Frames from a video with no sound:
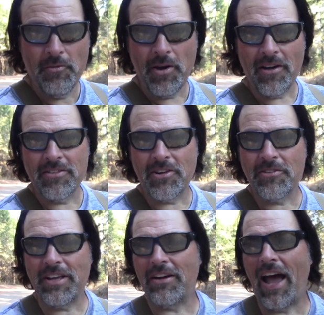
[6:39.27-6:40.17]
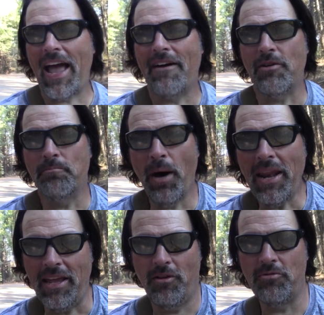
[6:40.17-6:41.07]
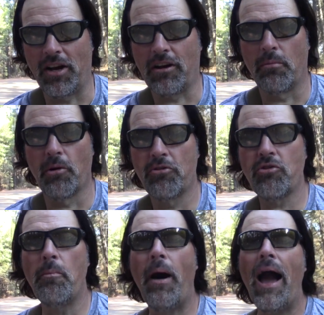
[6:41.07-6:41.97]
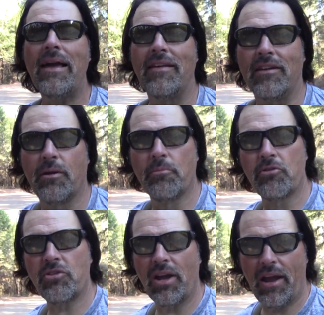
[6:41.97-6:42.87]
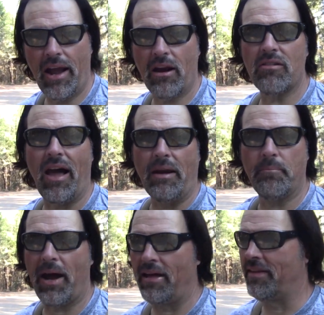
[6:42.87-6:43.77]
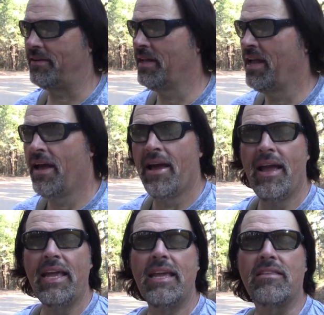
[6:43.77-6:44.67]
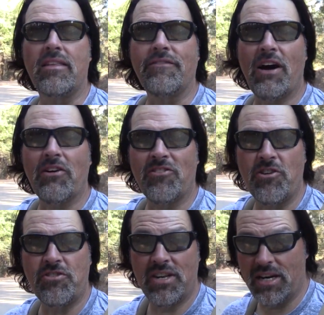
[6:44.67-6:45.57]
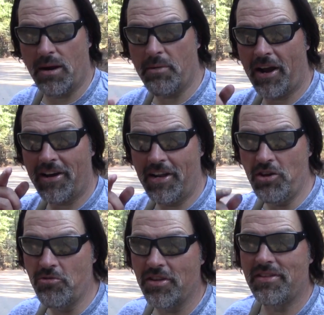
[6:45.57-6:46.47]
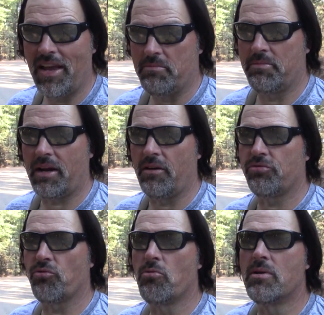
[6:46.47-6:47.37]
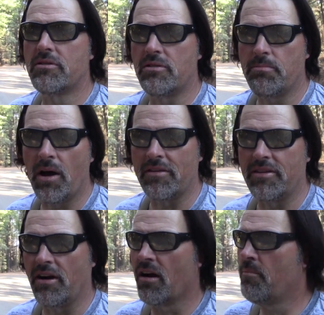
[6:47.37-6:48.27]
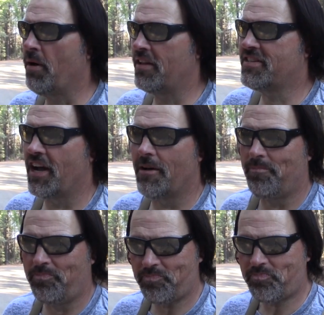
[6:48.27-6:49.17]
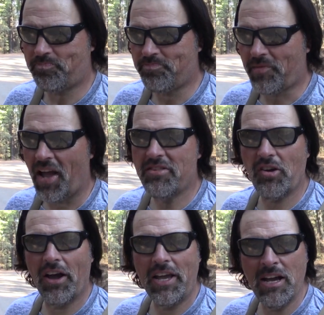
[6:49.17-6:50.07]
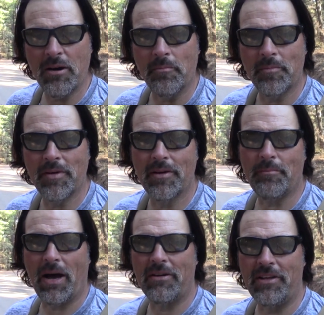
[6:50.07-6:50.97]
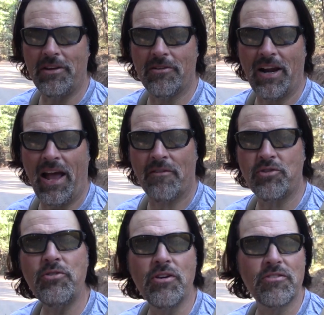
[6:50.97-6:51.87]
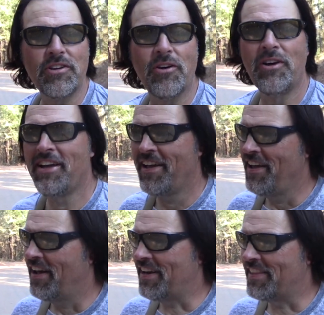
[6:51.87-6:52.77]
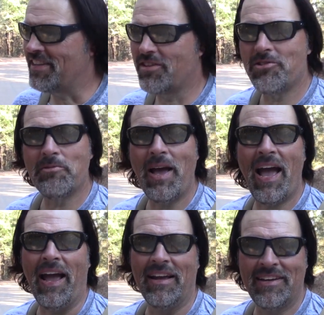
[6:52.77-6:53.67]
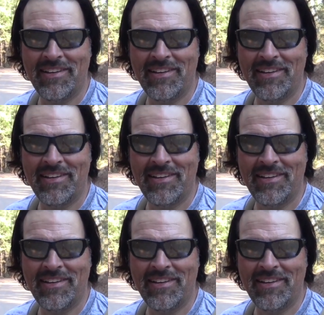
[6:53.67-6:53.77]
Well, turns out I have a buddy who's a commercial pilot, commercial airline pilot. He is a devout Christian, and I'm not going to use his name. I'm not going to throw him under the bus here. But I saw him about a year and a half, 2 years ago, and I says to him, "Hey,